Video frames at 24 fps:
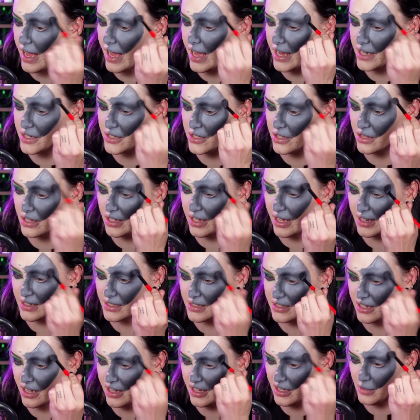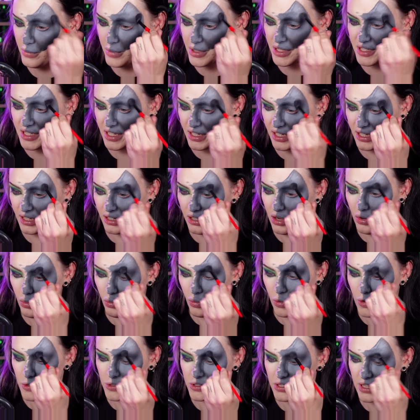And the Kellas cat in particular
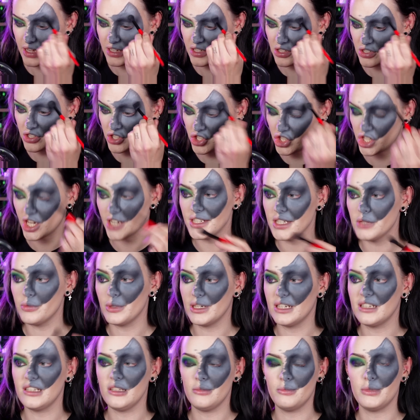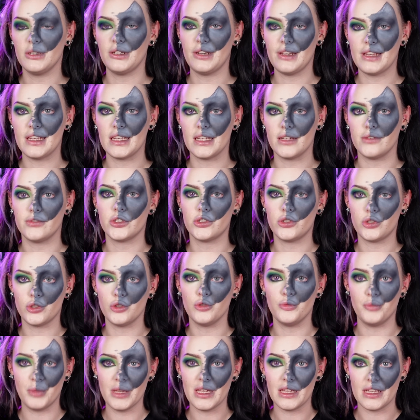was genuinely believed
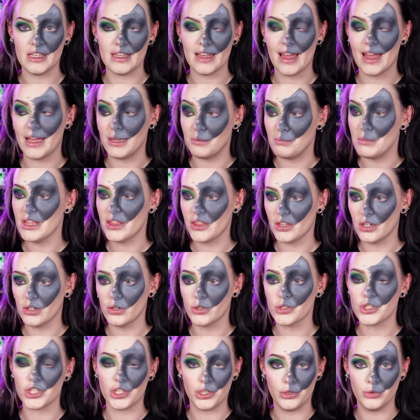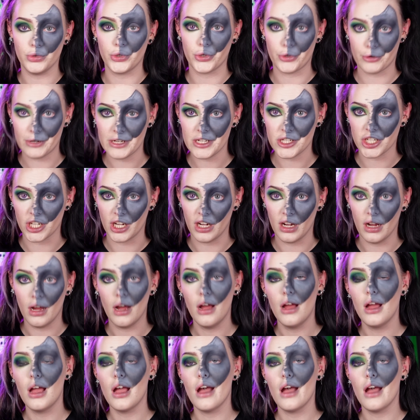to be a mythological creature